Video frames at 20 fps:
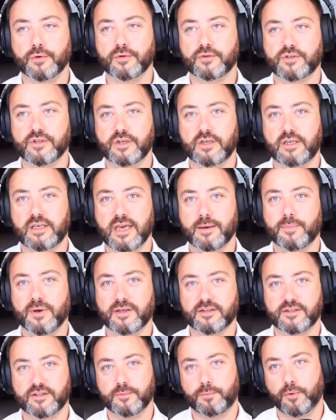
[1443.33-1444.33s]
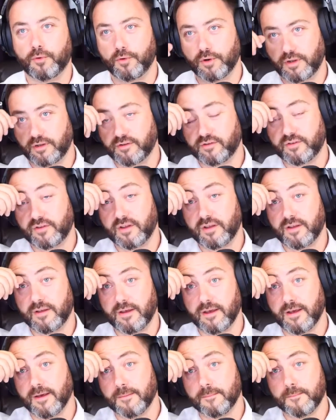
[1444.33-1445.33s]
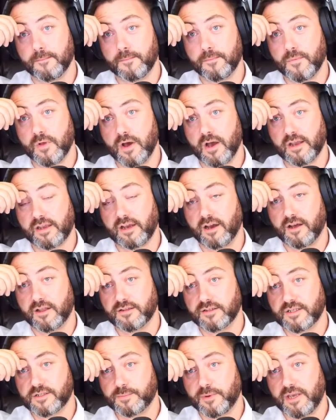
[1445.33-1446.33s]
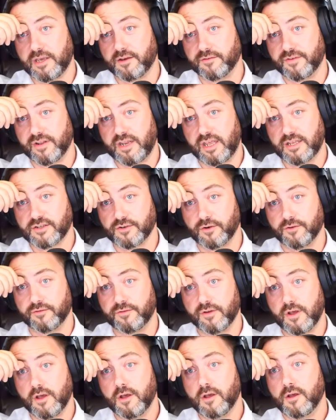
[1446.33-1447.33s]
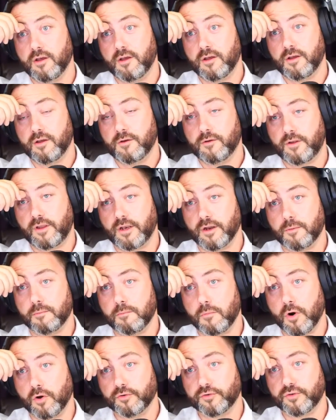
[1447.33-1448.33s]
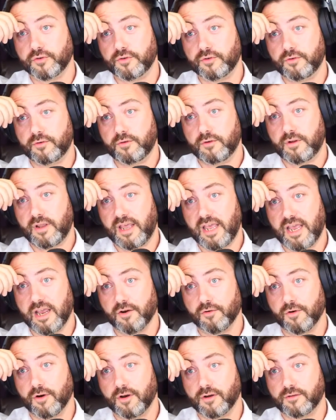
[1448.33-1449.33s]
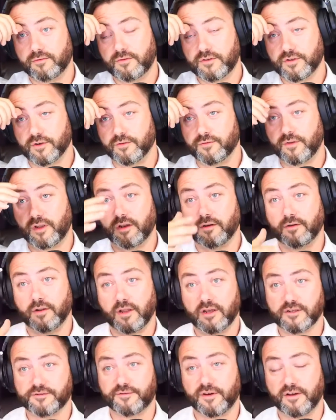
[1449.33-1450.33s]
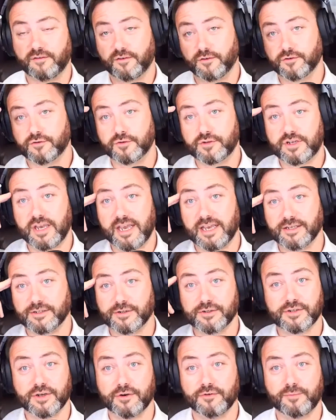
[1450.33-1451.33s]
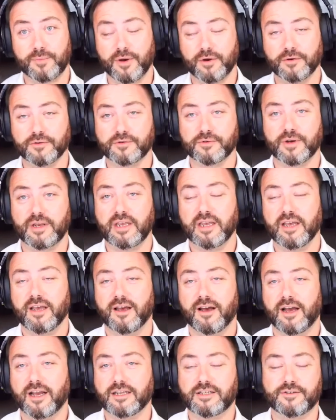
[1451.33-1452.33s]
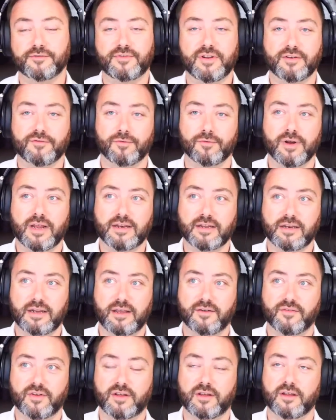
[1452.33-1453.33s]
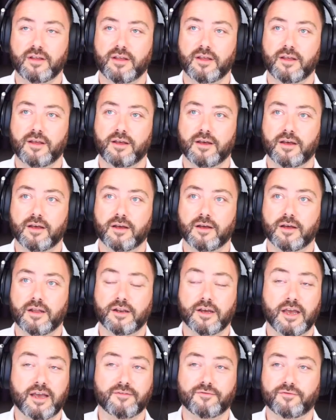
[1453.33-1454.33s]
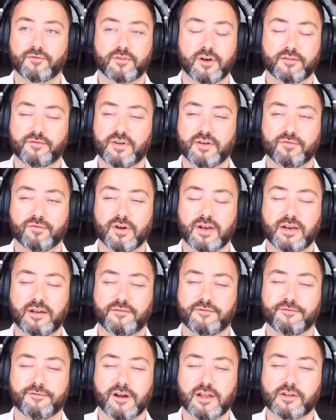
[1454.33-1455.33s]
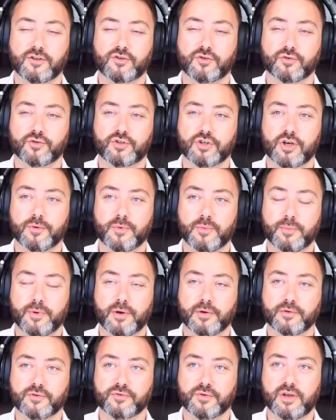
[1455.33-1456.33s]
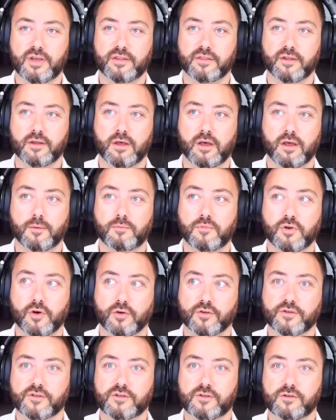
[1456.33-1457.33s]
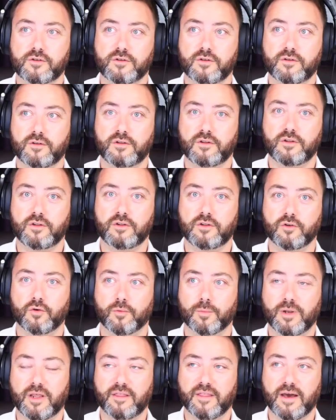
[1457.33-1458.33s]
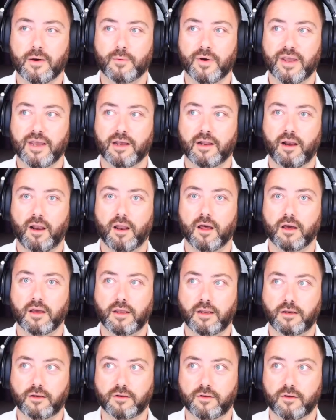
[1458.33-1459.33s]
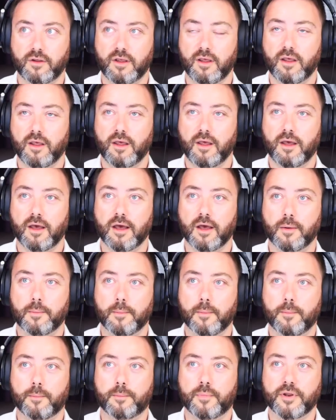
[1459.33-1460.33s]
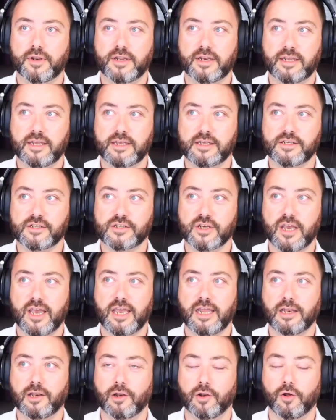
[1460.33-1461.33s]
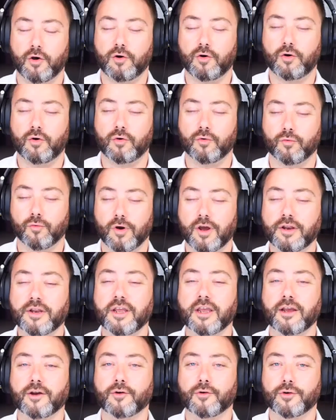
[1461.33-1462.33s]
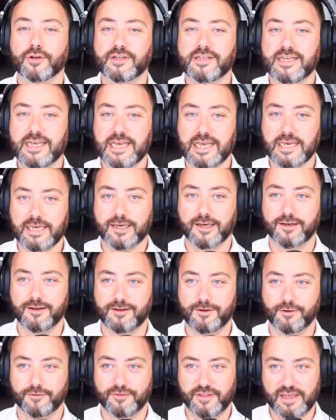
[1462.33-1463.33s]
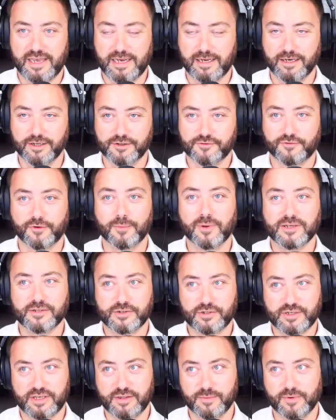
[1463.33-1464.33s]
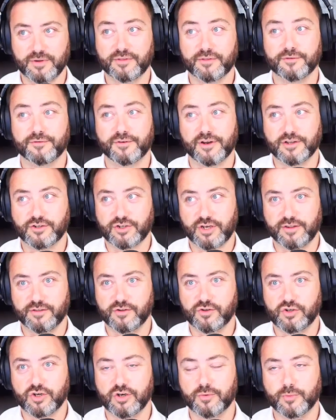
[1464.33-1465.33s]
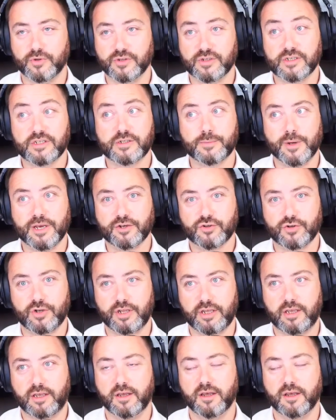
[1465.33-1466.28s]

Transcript: to get back to the point, I can't speak of any sort of, modern era sort of, the last 500 years or so of poetry. I actually have never read any of it. And I've never read any French or German poetry either. I'm not normally that way inclined. But it is a long-running critique of the English from, as you say, both the French and the Germans, especially,